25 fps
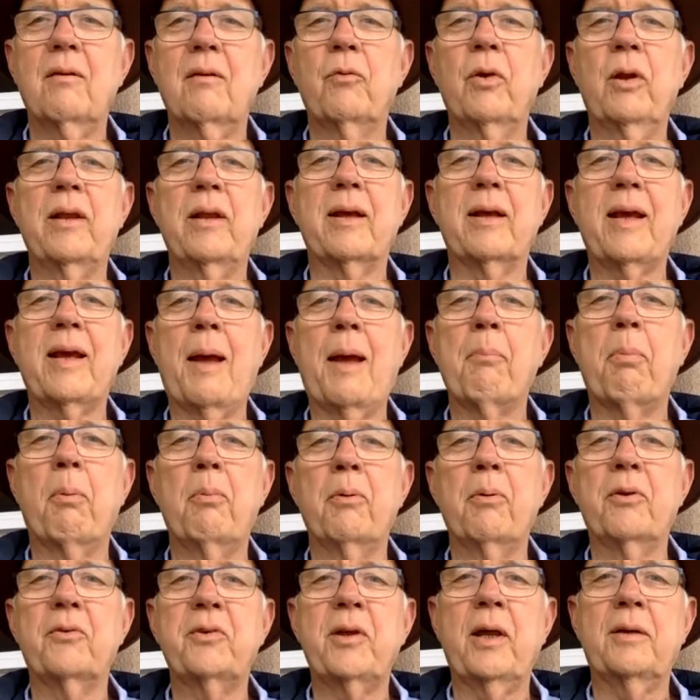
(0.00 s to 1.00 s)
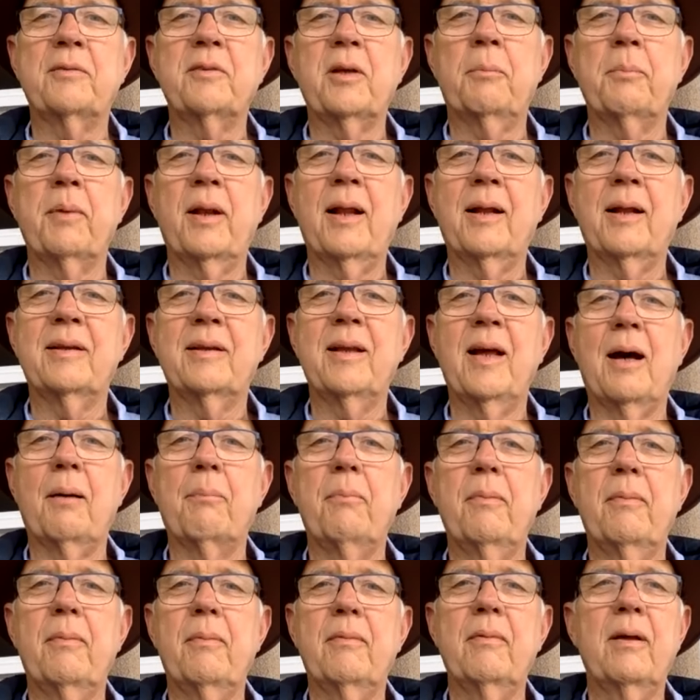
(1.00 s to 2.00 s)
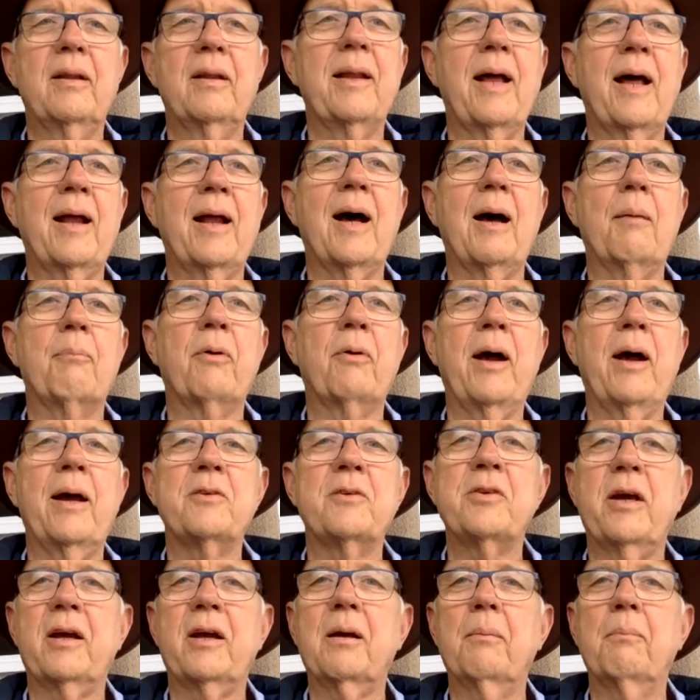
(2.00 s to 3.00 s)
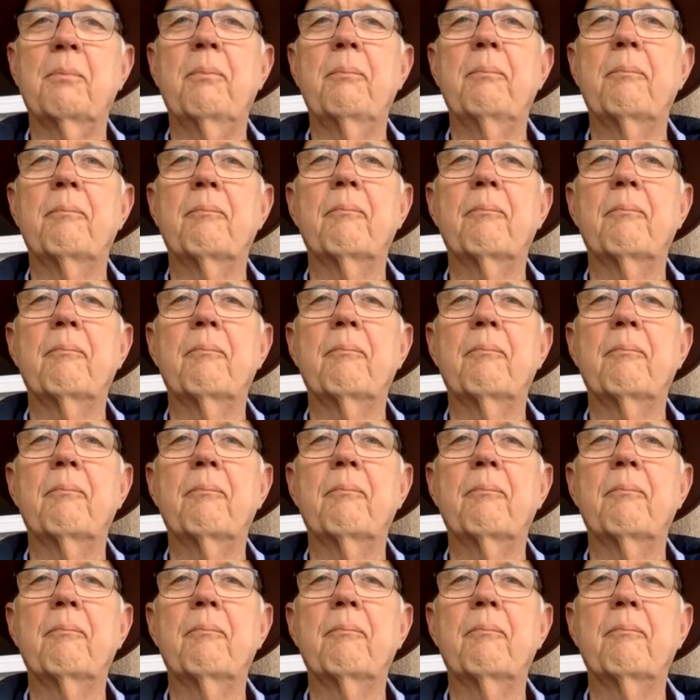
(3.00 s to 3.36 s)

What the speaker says: really capable to set something like that up, right, Jacob?